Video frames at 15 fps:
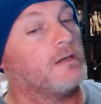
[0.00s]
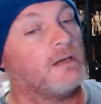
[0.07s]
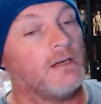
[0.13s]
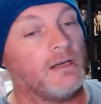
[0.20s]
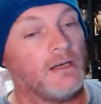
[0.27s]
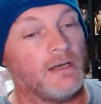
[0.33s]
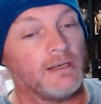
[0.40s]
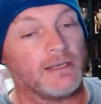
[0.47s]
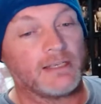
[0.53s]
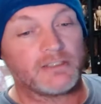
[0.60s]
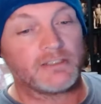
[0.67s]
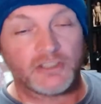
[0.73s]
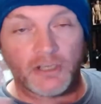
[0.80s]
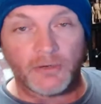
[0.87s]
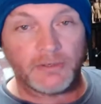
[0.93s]
and got
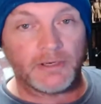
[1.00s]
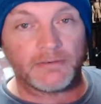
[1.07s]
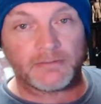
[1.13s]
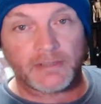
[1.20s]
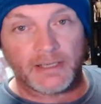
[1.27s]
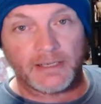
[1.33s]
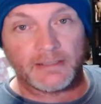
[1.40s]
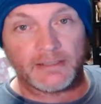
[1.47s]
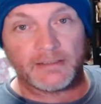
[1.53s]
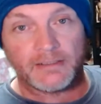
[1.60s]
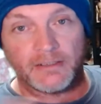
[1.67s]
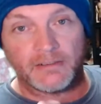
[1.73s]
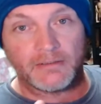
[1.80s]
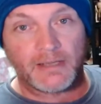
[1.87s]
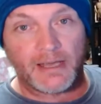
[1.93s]
to show you everything,
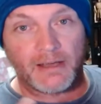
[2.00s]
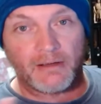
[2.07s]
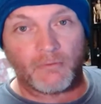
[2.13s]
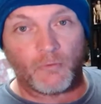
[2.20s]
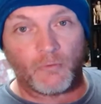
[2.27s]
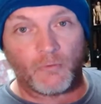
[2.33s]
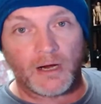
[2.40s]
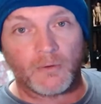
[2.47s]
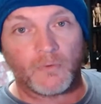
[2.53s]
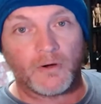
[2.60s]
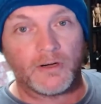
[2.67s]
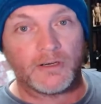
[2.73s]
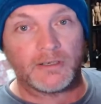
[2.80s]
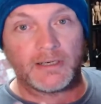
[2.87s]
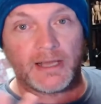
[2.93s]
where I
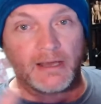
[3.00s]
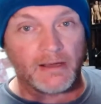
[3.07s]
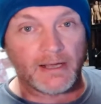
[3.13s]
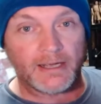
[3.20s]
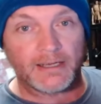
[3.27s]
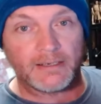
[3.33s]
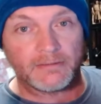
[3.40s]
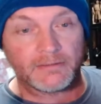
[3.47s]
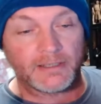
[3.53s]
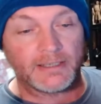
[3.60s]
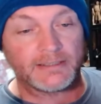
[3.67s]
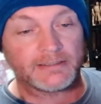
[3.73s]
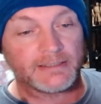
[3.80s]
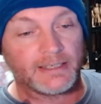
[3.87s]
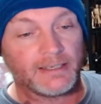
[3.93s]
work and how I got
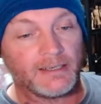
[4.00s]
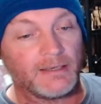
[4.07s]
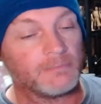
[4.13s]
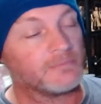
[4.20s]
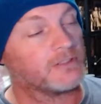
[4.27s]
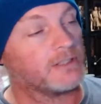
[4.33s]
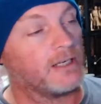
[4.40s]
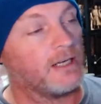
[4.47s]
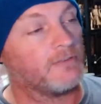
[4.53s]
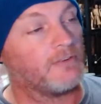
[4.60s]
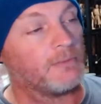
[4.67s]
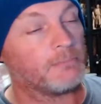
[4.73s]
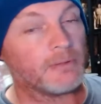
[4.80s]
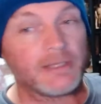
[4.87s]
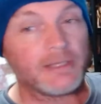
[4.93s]
everything set up and stuff.
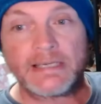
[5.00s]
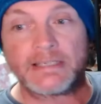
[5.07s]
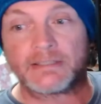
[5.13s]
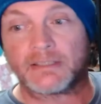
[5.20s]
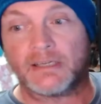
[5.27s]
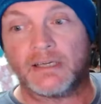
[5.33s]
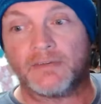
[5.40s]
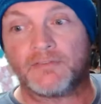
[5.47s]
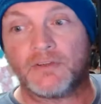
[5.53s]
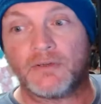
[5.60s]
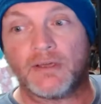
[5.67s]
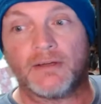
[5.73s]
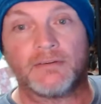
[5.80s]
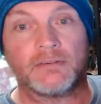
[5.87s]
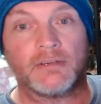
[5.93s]
And please, if you
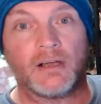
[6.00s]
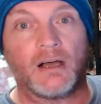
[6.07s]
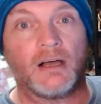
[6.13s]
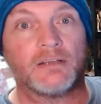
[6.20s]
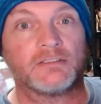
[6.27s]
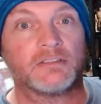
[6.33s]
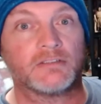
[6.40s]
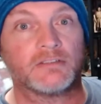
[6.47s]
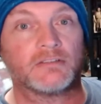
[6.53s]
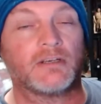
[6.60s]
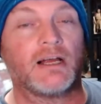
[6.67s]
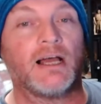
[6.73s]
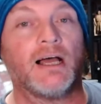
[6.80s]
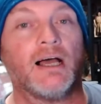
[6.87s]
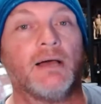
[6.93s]
are not
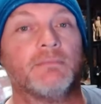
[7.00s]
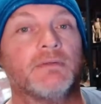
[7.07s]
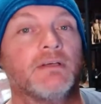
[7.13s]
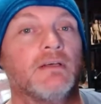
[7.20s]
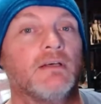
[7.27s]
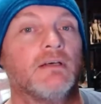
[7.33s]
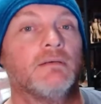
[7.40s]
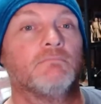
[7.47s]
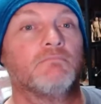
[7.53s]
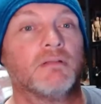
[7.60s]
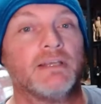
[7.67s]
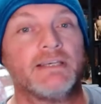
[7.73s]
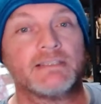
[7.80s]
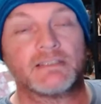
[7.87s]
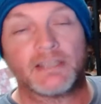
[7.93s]
subscribed,
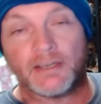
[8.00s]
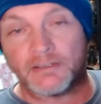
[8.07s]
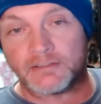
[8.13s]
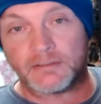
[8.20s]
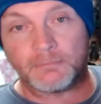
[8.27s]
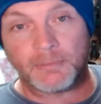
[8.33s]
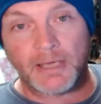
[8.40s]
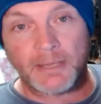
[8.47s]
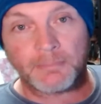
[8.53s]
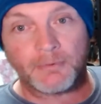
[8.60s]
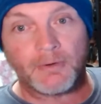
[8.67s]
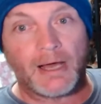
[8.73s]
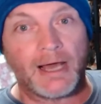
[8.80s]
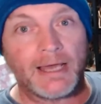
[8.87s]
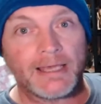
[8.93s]
please tell some
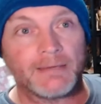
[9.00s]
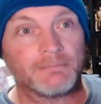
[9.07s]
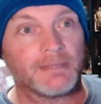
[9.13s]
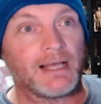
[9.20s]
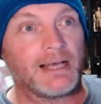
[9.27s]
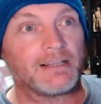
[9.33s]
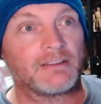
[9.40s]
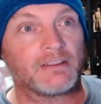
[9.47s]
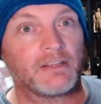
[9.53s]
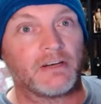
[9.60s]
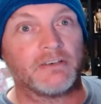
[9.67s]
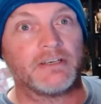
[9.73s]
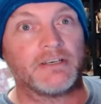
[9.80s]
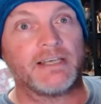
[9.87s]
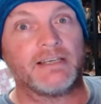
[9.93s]
people. I am like
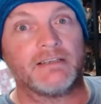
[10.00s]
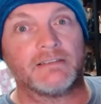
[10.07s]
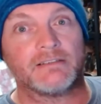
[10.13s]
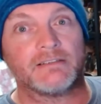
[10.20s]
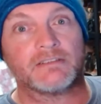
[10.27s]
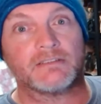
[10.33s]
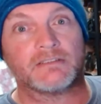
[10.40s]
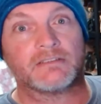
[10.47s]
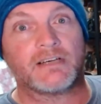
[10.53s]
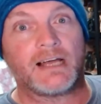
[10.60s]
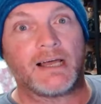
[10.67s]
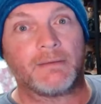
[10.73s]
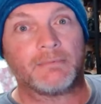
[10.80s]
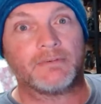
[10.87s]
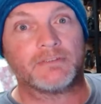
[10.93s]
30
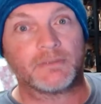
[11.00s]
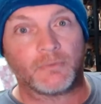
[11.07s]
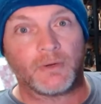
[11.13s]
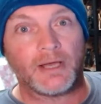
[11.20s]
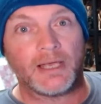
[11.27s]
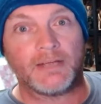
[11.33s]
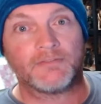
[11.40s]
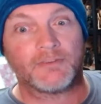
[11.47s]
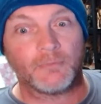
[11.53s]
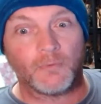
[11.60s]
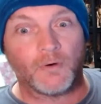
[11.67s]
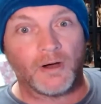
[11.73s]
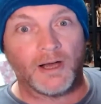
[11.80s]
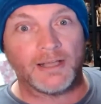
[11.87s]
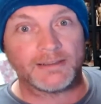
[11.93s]
subscribers away from
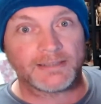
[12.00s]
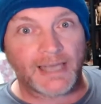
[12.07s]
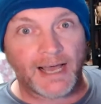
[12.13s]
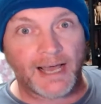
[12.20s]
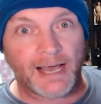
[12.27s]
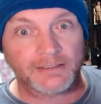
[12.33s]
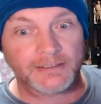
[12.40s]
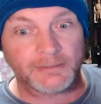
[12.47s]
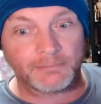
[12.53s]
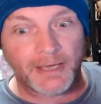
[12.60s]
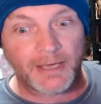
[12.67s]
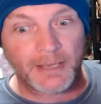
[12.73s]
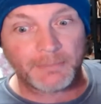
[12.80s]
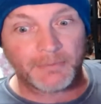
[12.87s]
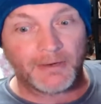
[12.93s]
1,000
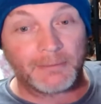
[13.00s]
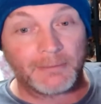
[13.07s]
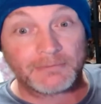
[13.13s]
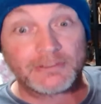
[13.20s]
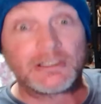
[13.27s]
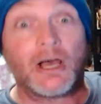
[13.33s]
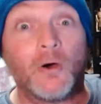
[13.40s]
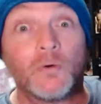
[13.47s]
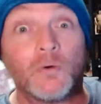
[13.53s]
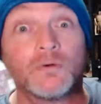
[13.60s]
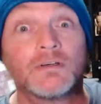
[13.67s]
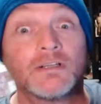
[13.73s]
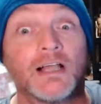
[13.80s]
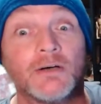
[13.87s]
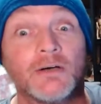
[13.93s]
people. I'm so
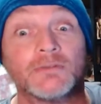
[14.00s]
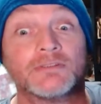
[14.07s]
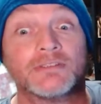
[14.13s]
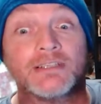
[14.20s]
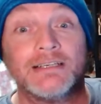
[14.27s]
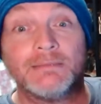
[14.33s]
close.